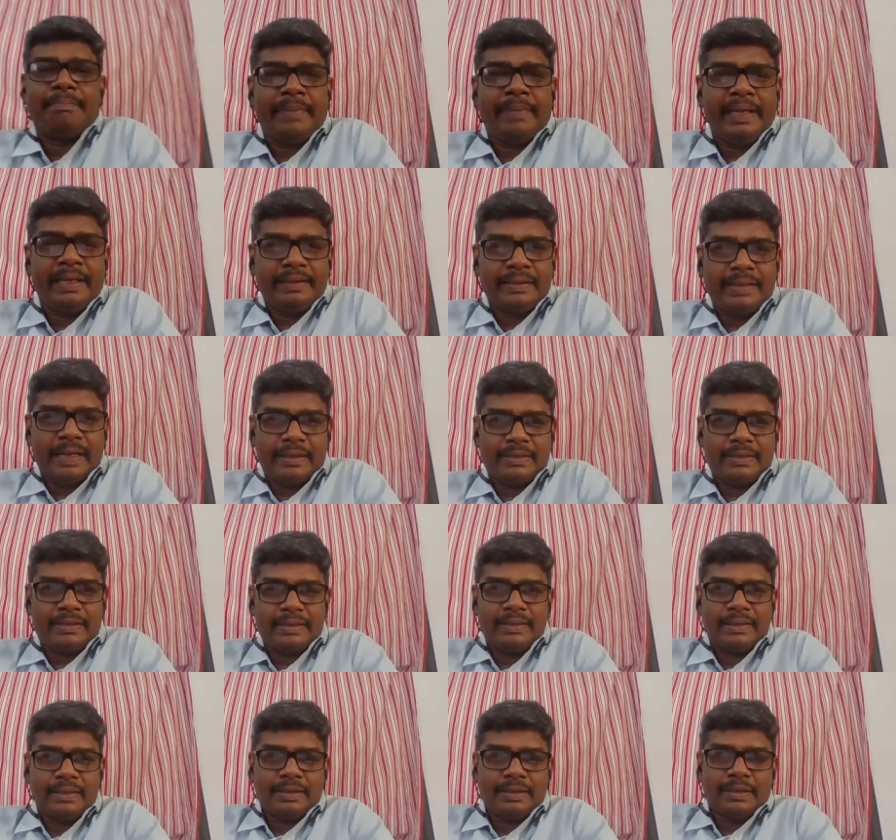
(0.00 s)
mean
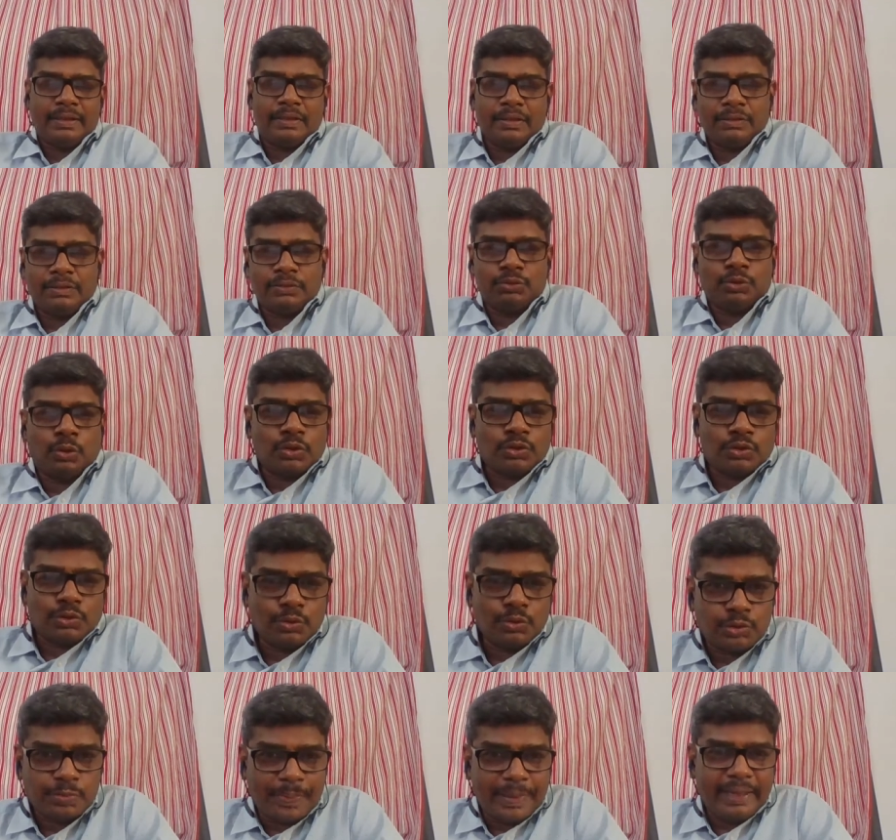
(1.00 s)
that those
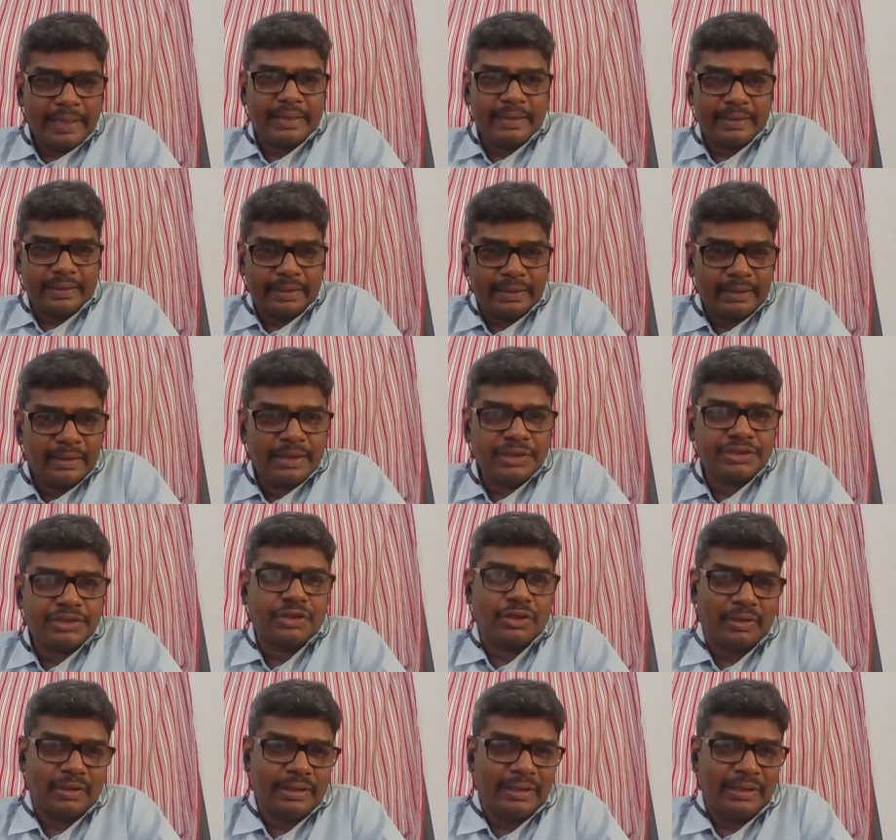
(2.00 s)
who speak in English
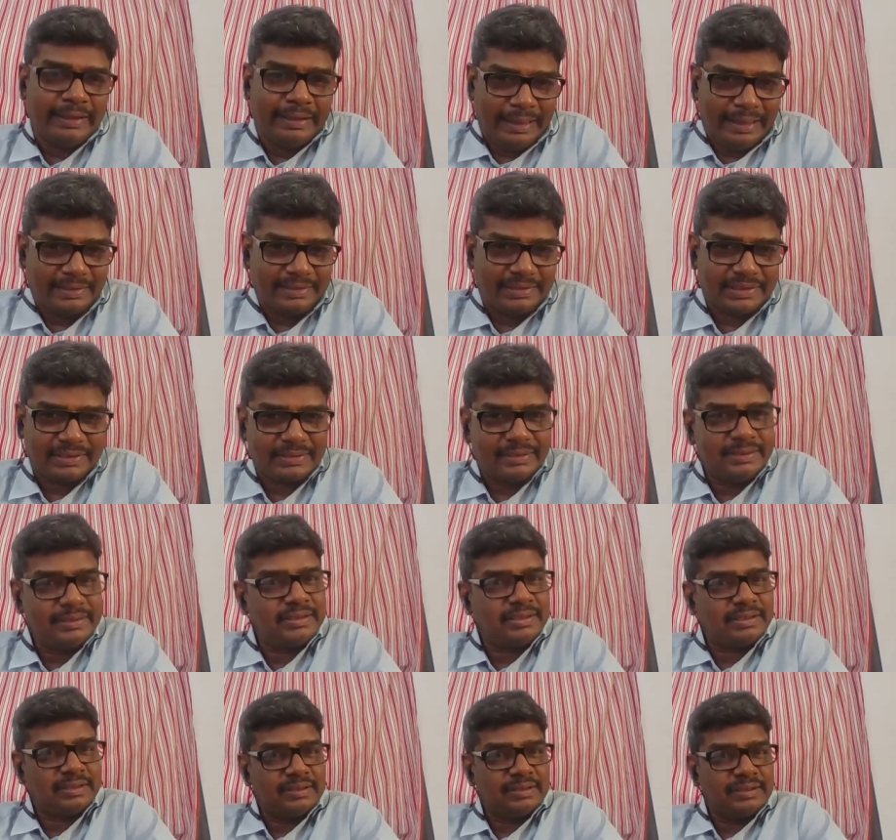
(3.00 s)
are intellects.
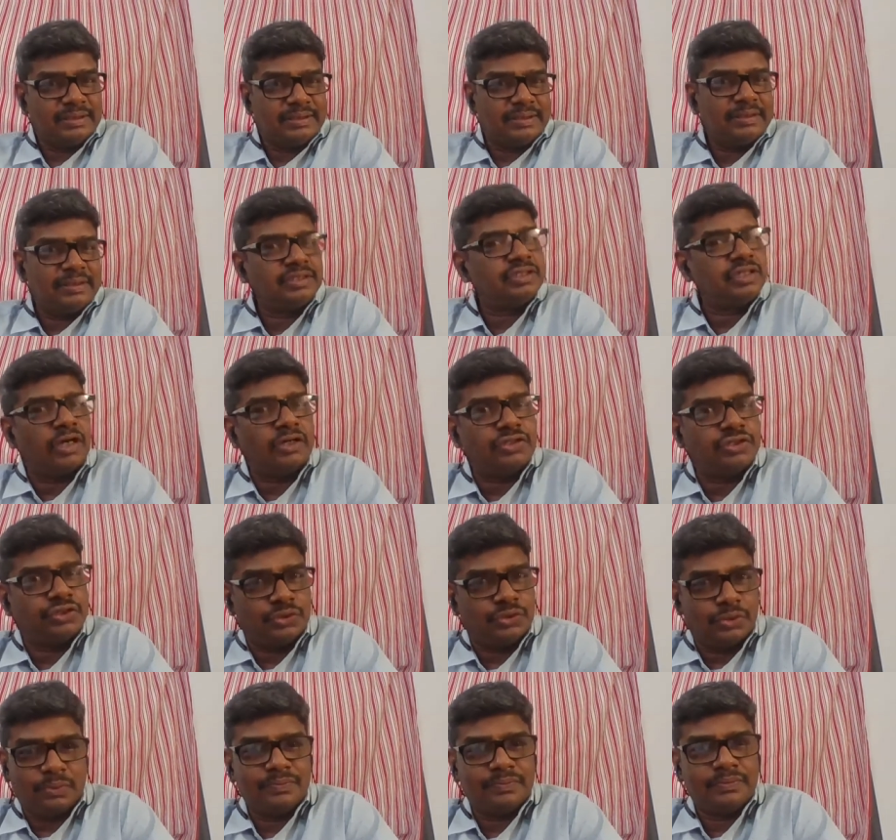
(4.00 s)
It's, it's not
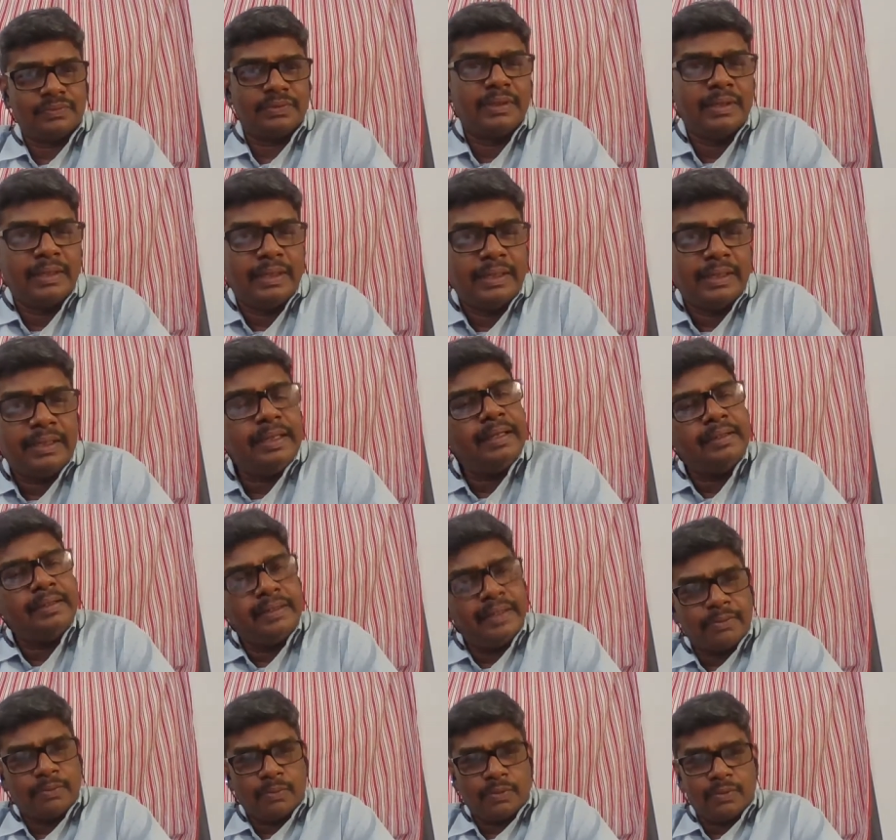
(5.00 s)
so. In
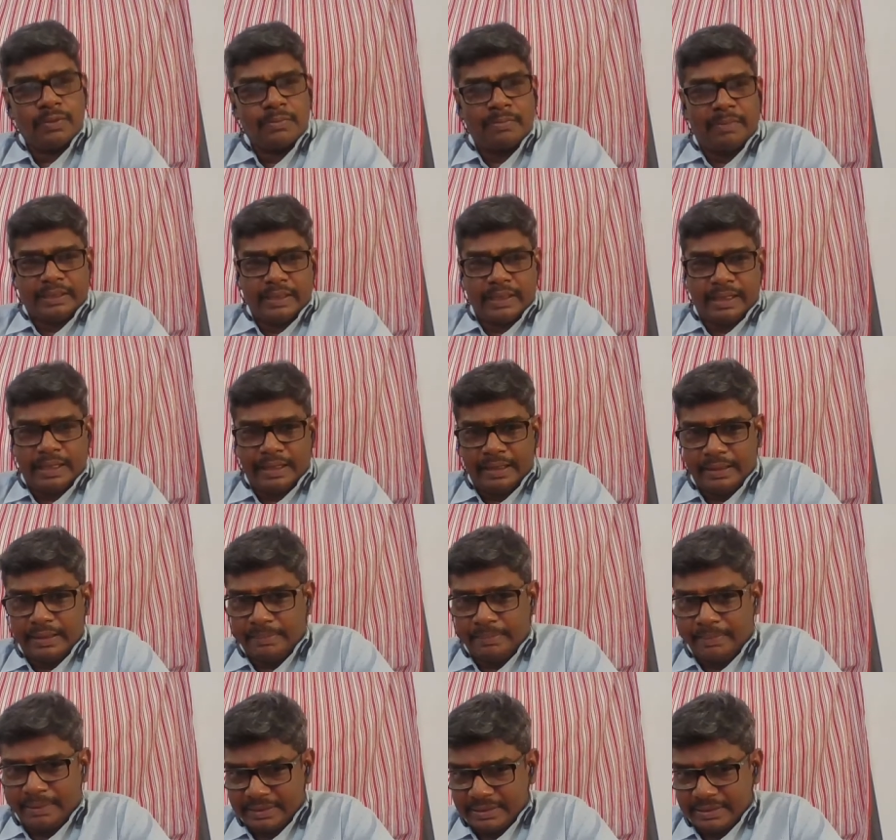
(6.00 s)
their own mother,
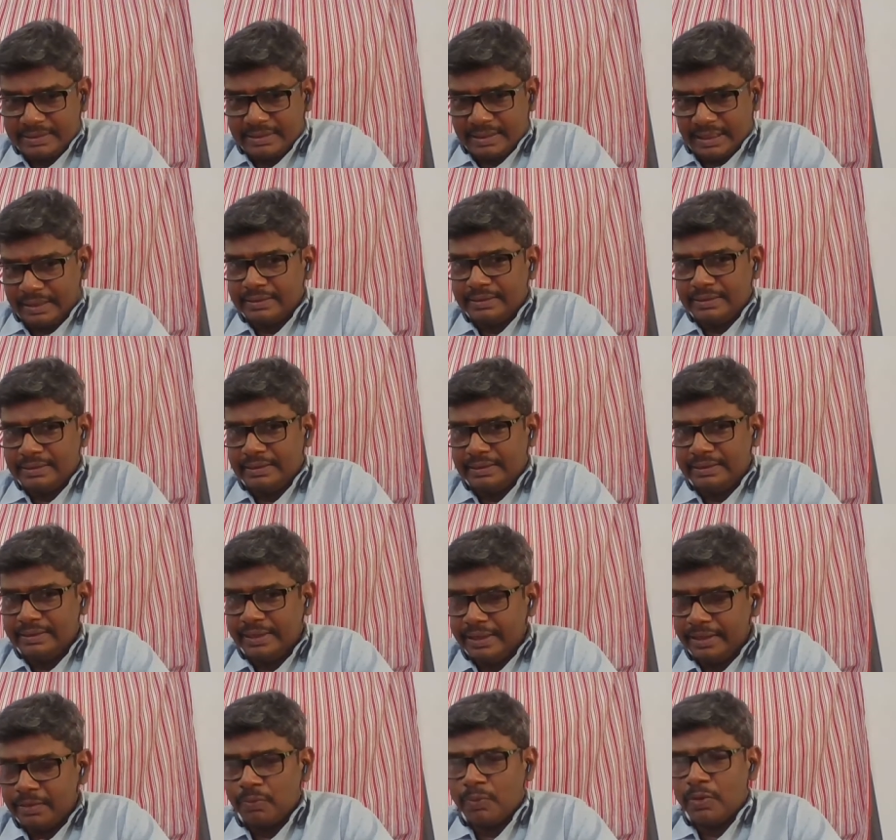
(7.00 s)
uh, mother tongue, in
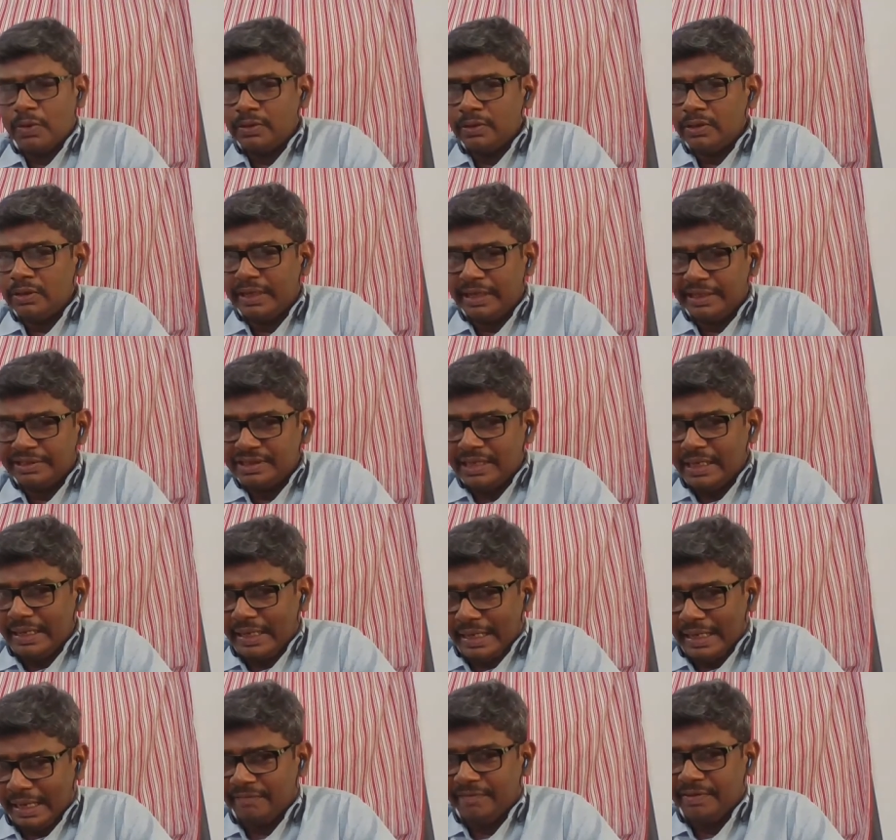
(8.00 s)
their own
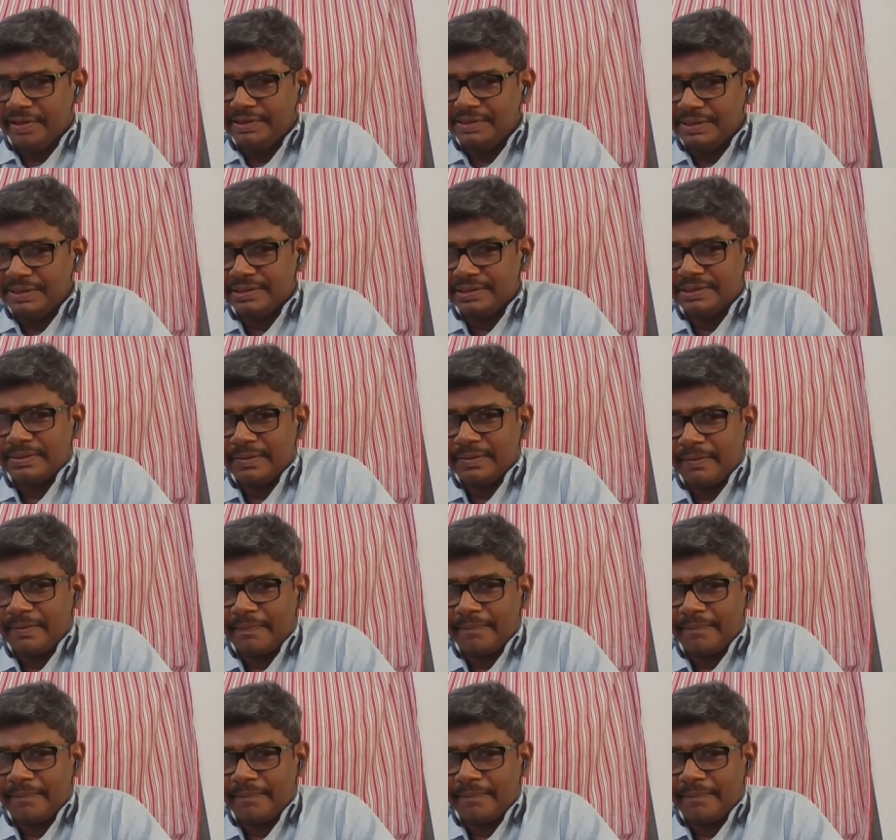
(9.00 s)
regional languages.